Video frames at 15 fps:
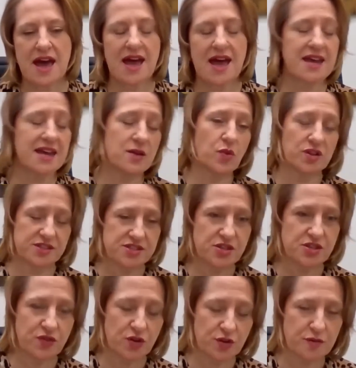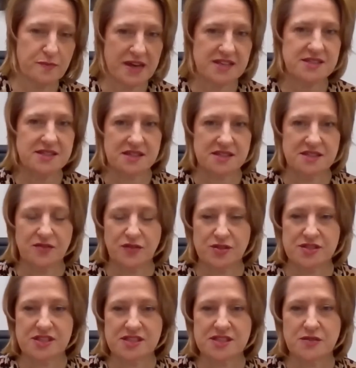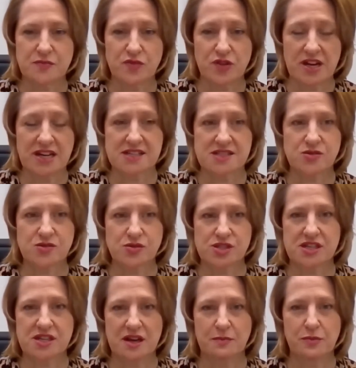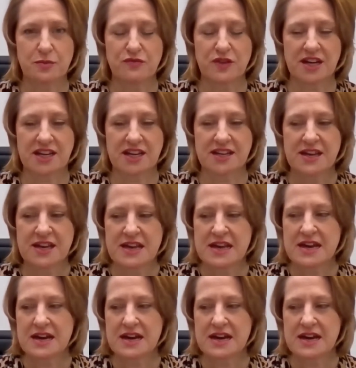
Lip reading: A, once you've got the basics of your system really sorted and up and running,